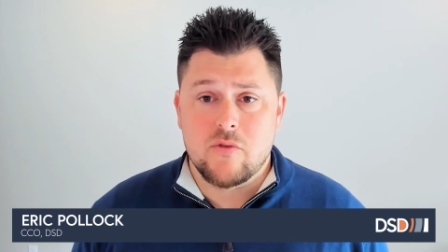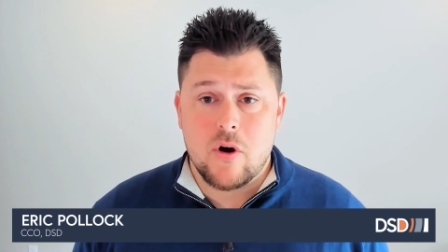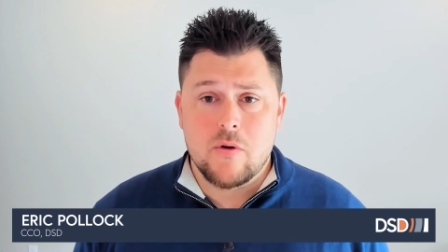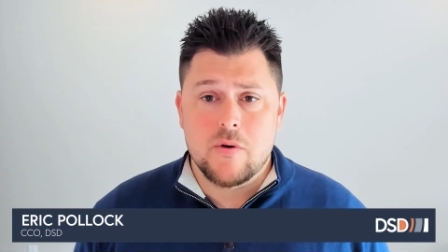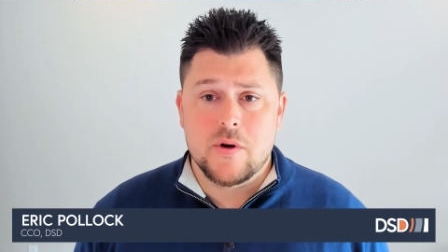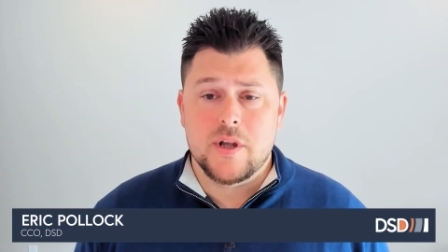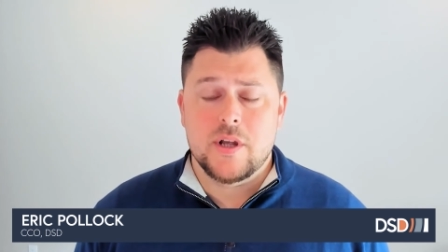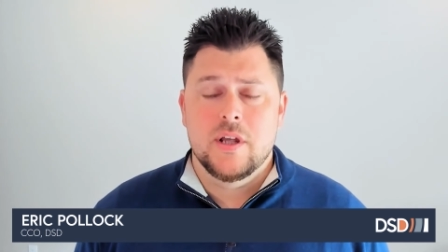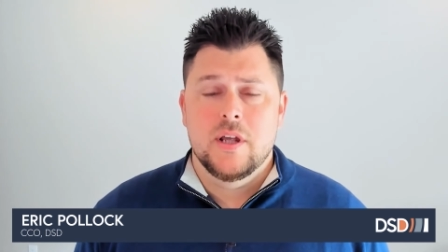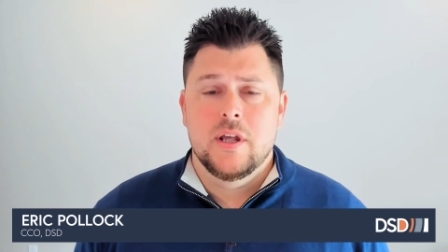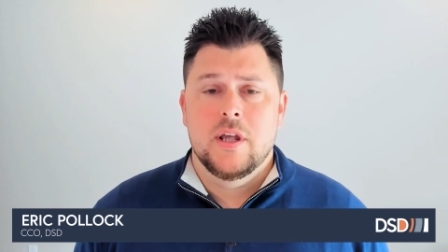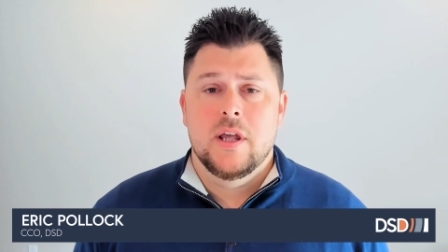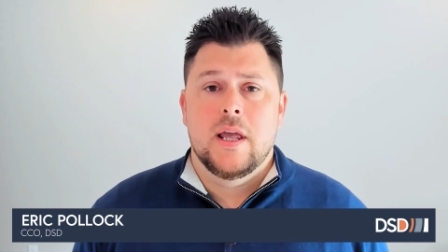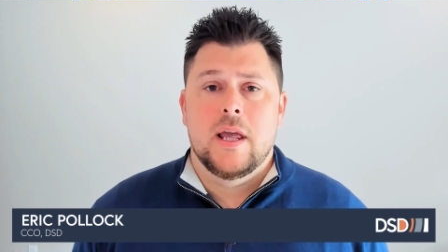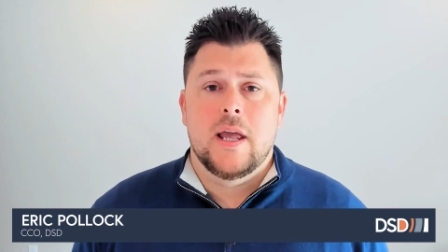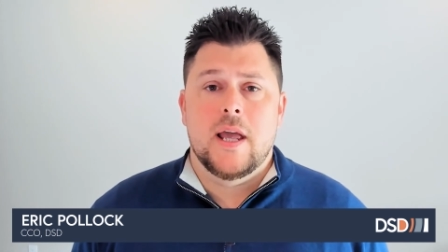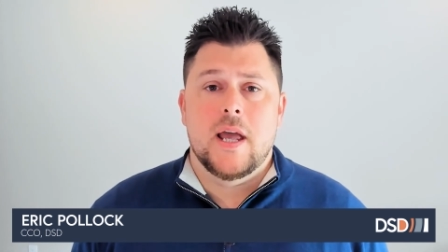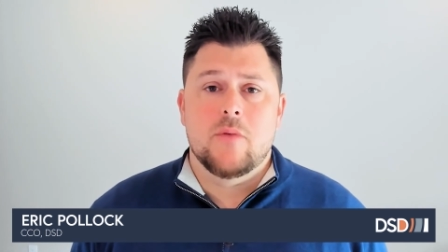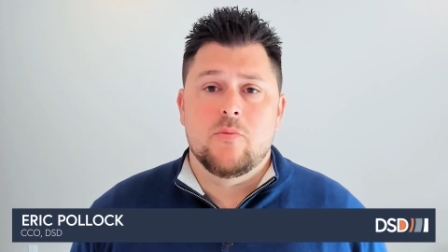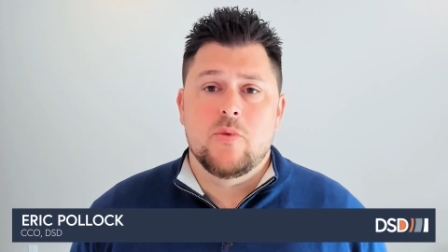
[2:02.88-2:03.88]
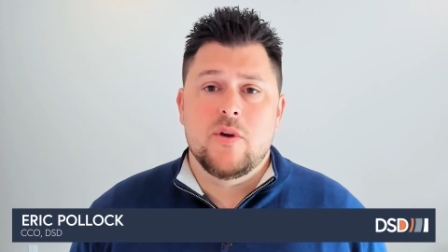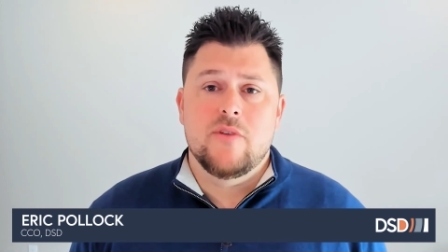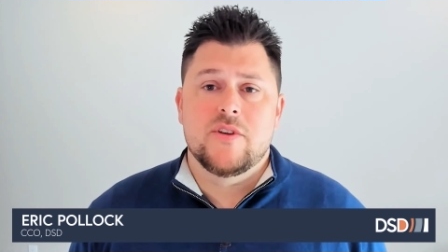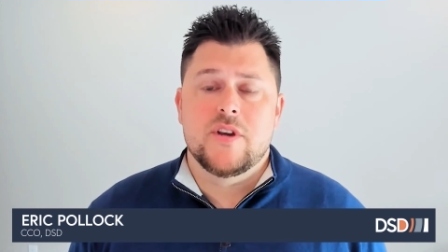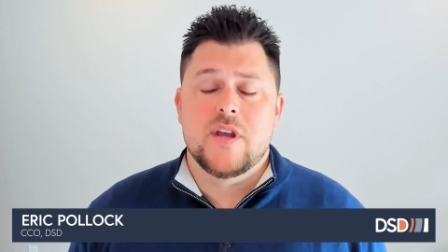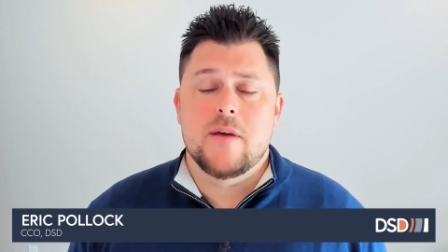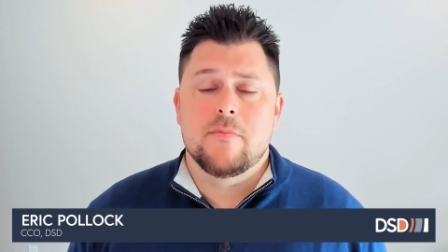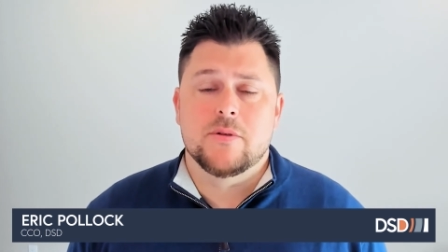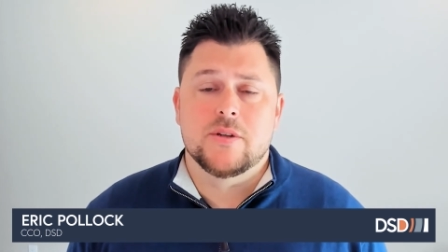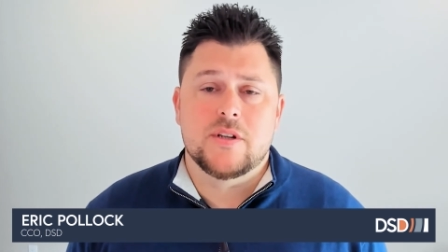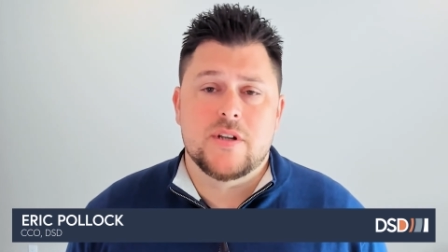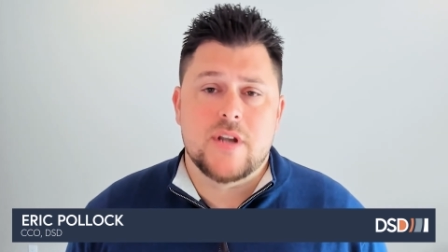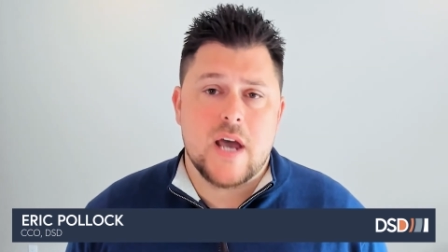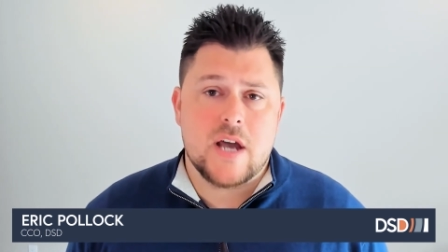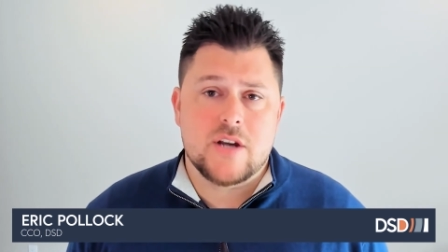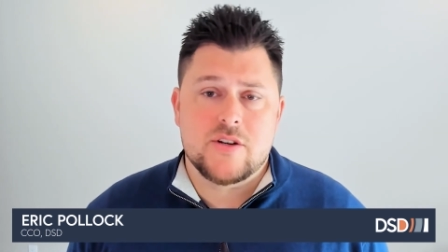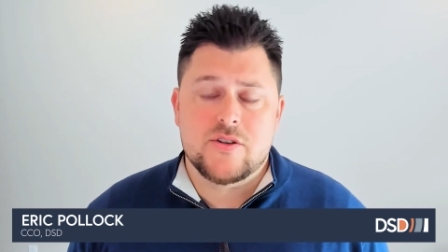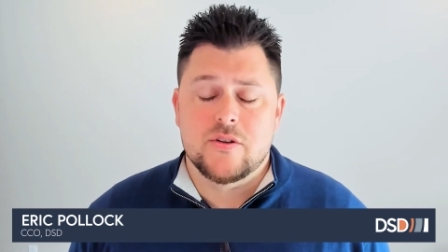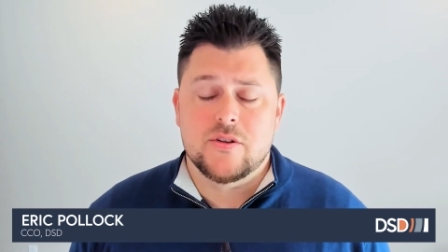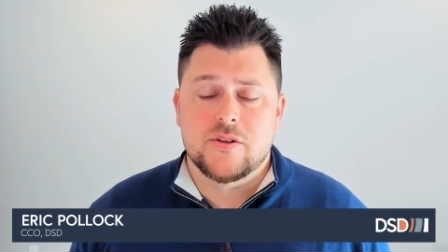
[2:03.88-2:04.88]
and growing, and we've enabled a
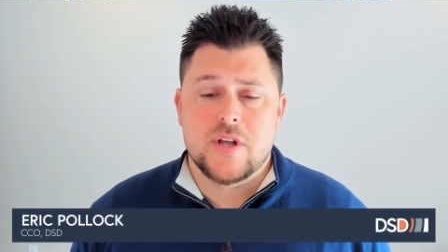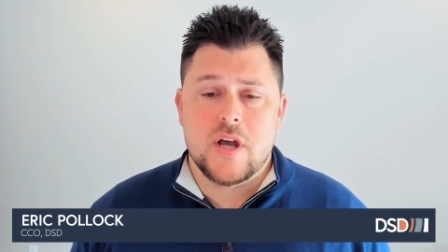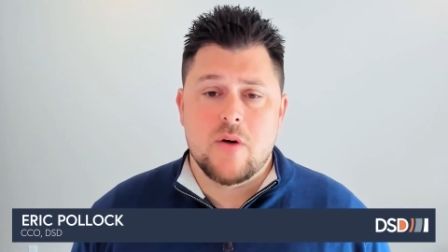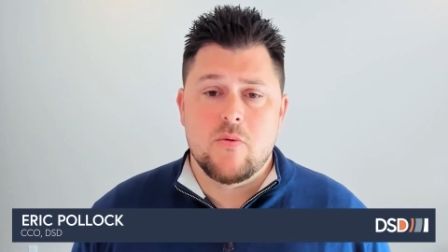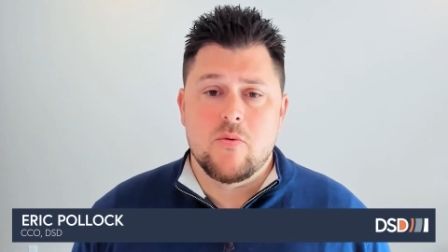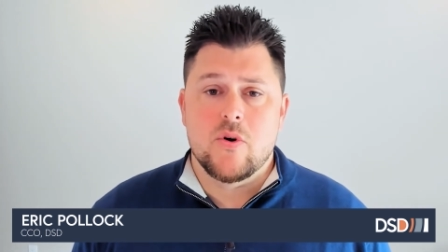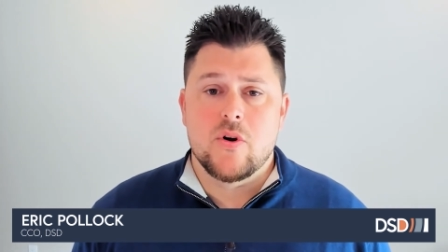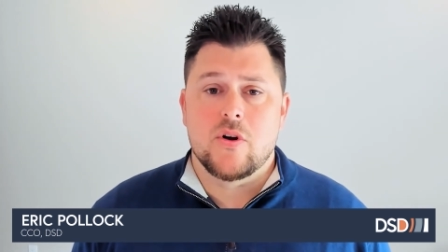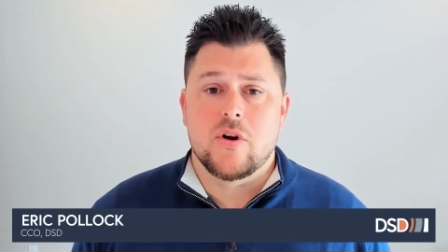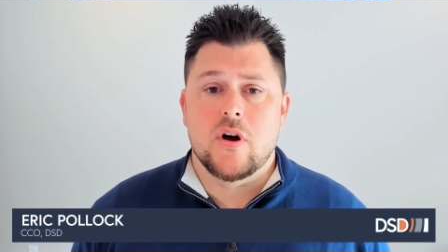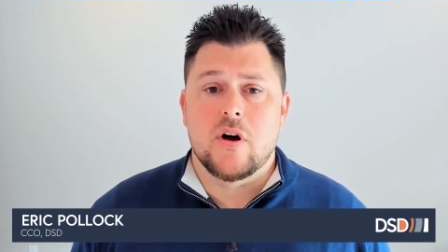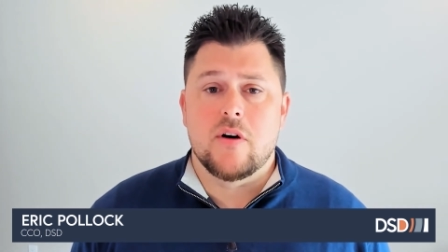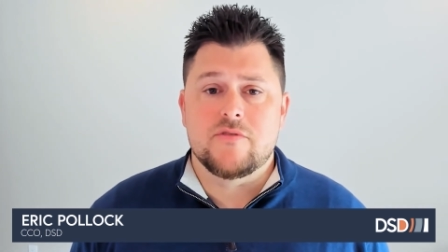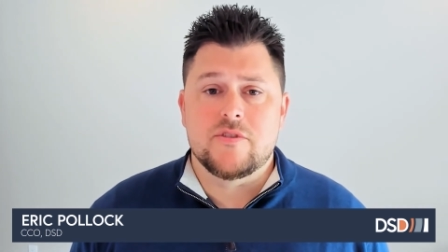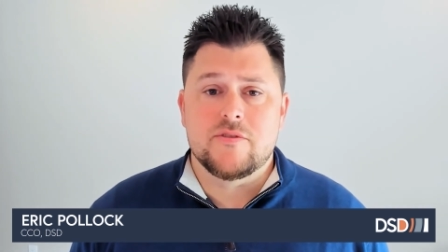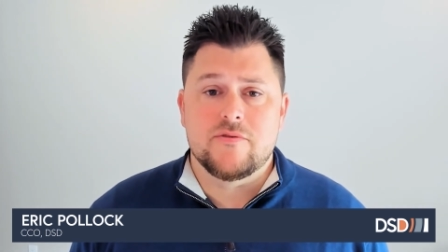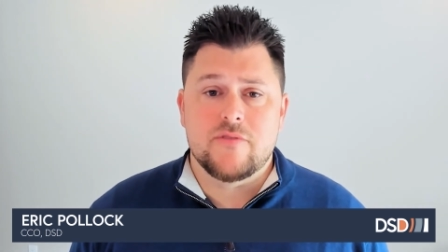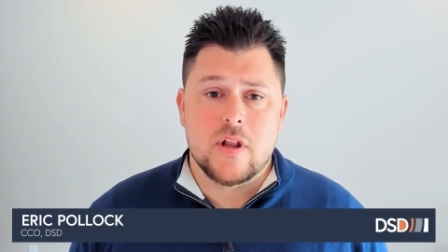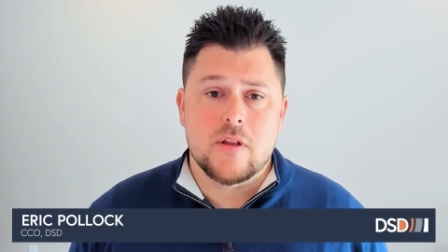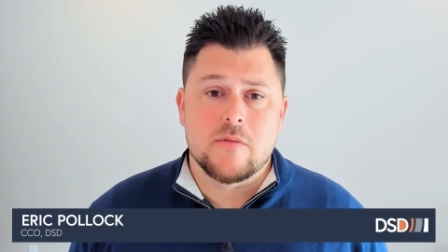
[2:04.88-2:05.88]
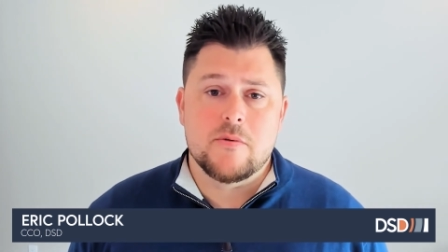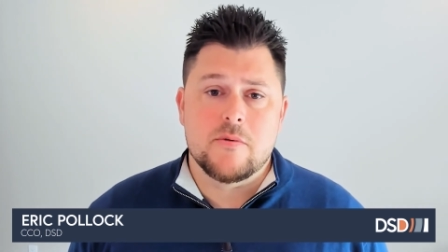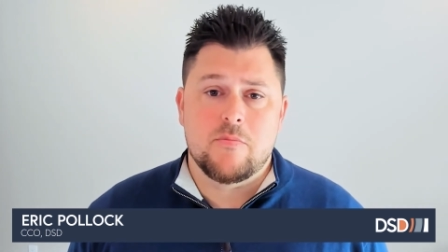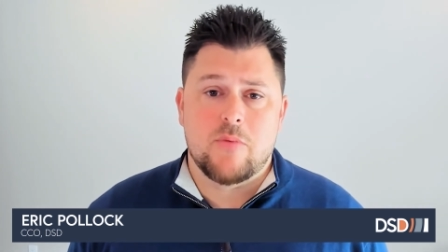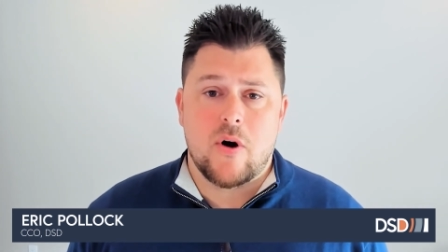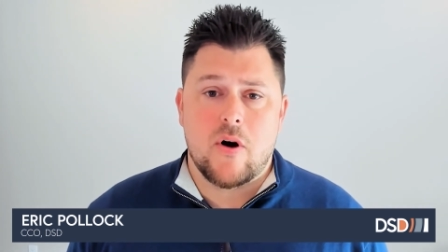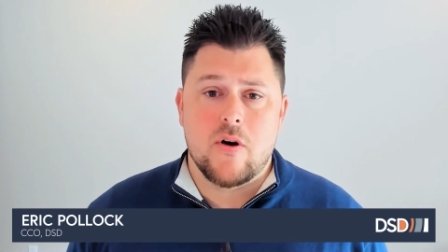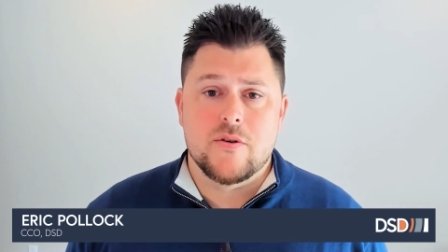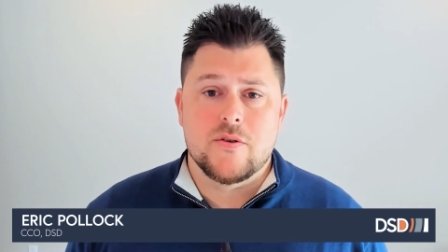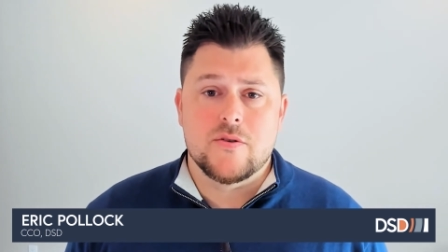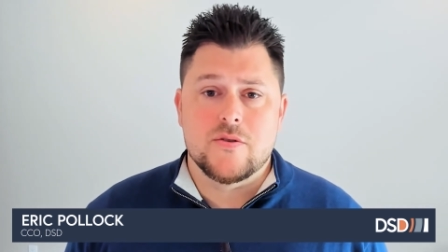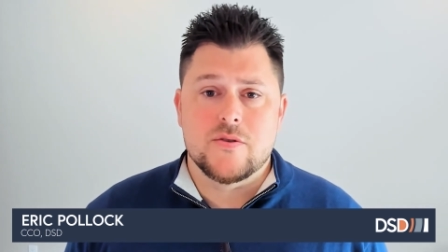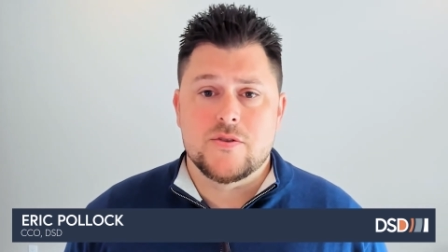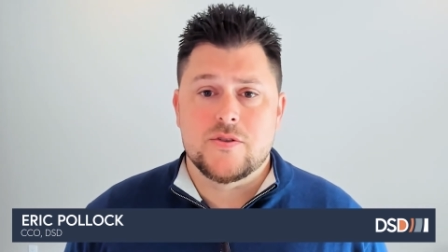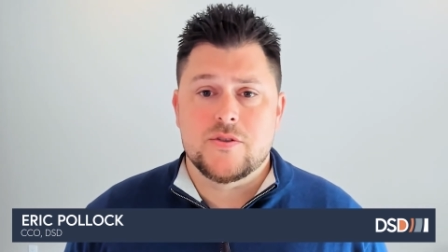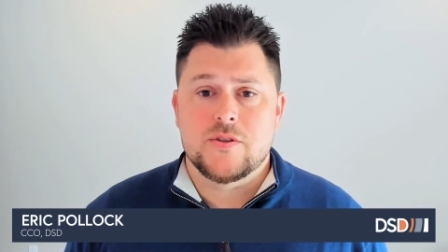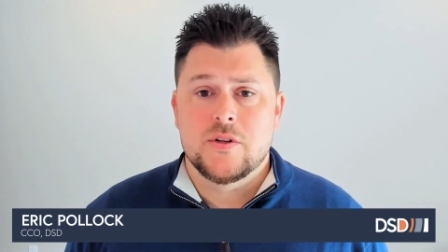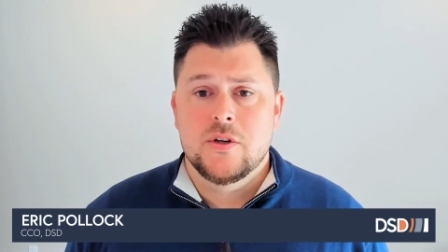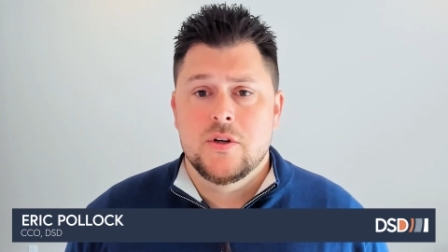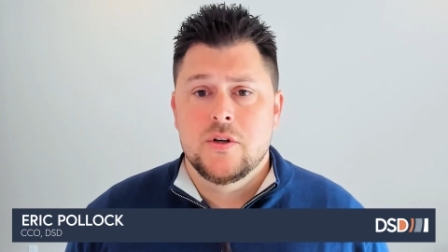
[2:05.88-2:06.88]
national network of development
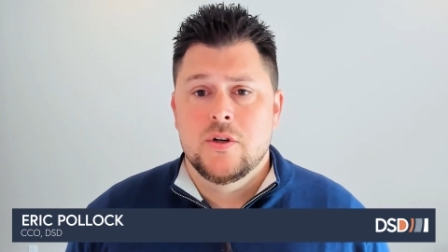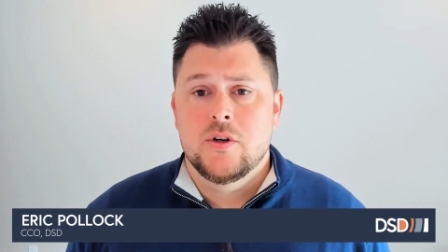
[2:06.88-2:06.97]
partners